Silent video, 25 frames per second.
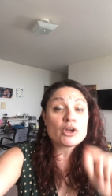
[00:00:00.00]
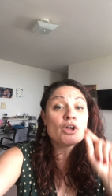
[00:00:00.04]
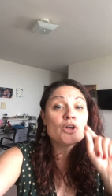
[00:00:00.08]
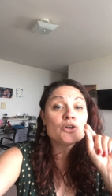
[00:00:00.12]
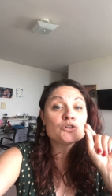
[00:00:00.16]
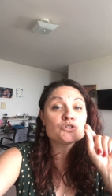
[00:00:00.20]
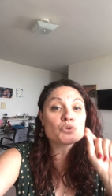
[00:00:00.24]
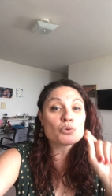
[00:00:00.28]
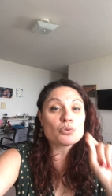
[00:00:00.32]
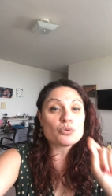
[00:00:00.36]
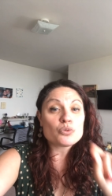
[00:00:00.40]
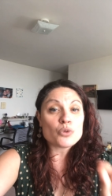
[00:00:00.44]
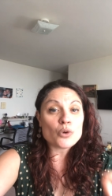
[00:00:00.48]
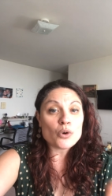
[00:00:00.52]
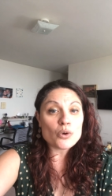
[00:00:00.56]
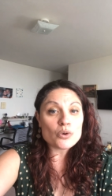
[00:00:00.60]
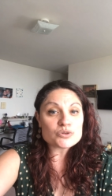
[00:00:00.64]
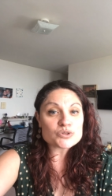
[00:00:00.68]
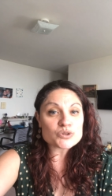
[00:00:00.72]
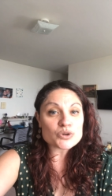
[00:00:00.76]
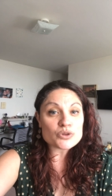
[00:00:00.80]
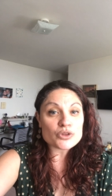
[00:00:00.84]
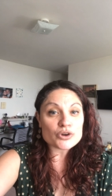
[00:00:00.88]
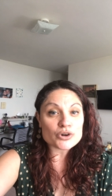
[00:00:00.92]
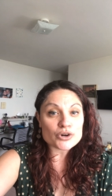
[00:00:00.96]
so
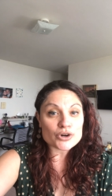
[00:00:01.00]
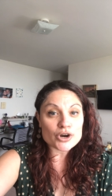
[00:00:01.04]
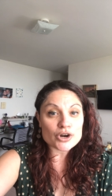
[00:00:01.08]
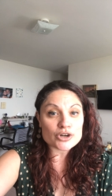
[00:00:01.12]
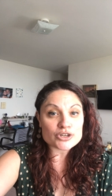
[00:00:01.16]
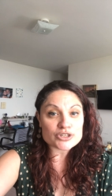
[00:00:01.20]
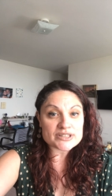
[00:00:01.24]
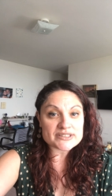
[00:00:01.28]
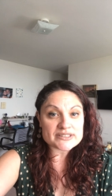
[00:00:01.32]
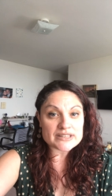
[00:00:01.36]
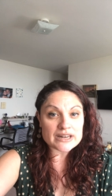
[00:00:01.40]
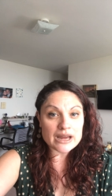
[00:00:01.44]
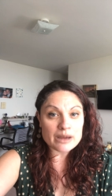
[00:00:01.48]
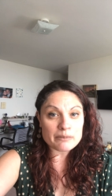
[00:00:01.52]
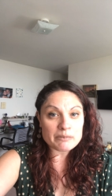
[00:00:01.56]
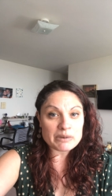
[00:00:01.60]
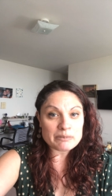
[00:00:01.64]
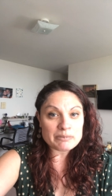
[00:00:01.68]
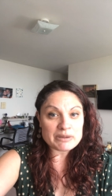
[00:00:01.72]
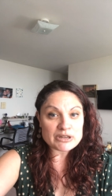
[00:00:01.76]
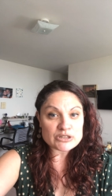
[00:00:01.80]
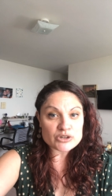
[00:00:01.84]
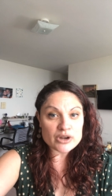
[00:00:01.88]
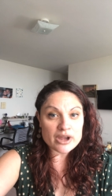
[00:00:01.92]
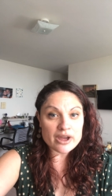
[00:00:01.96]
those are the urges that i'm going to
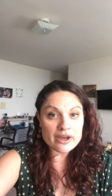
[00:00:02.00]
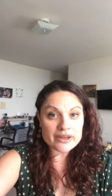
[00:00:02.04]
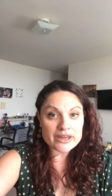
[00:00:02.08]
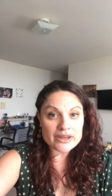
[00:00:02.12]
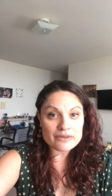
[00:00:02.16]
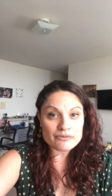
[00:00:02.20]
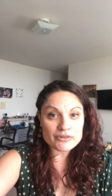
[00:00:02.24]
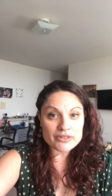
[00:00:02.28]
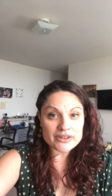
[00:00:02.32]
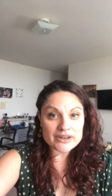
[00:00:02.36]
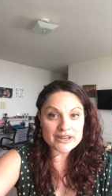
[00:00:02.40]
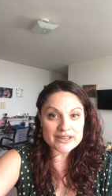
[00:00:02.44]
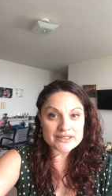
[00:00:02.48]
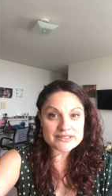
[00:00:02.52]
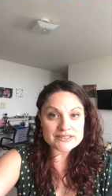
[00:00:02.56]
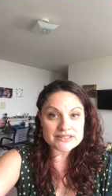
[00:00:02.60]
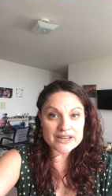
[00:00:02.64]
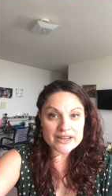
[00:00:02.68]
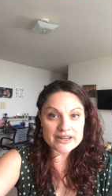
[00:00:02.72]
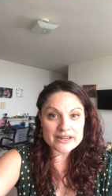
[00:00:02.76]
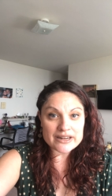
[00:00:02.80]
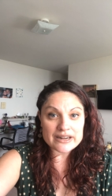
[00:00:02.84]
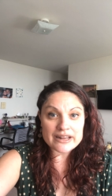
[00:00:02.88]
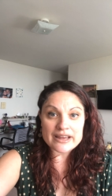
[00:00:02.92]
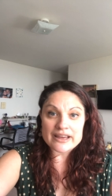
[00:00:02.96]
be tracking for the next
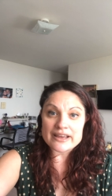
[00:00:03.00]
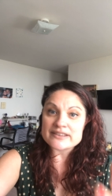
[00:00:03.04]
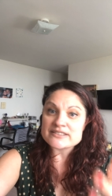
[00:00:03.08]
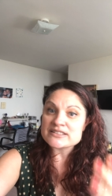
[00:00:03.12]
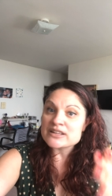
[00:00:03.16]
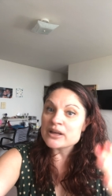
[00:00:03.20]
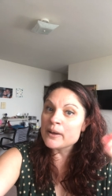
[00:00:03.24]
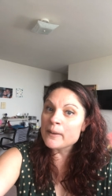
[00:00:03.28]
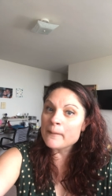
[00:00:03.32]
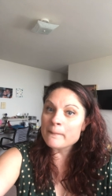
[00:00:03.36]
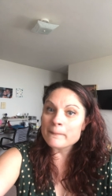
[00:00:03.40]
90 days